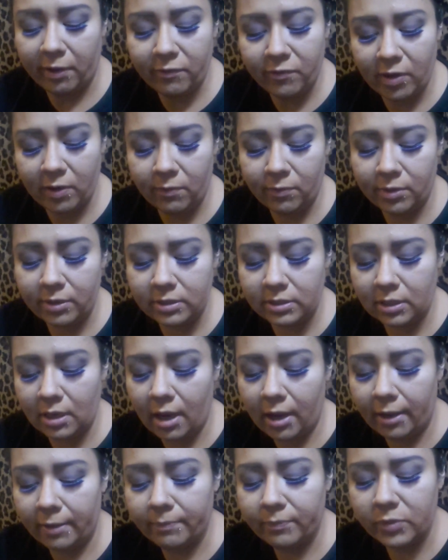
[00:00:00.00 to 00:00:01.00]
favorite
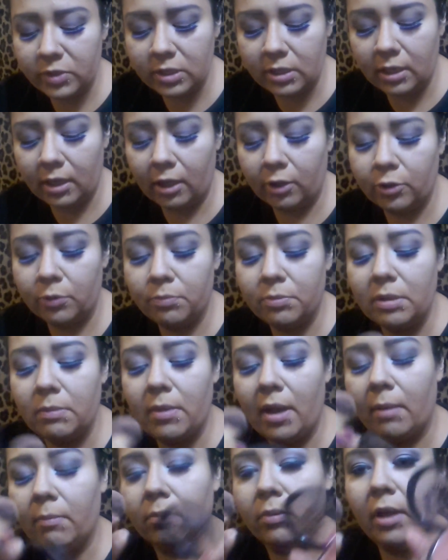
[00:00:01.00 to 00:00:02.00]
City Color Be
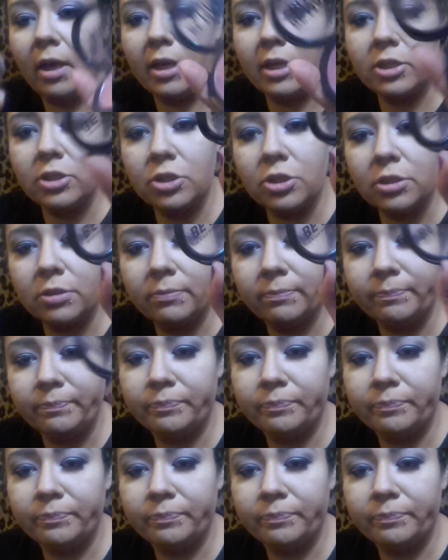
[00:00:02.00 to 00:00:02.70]
Matte blush.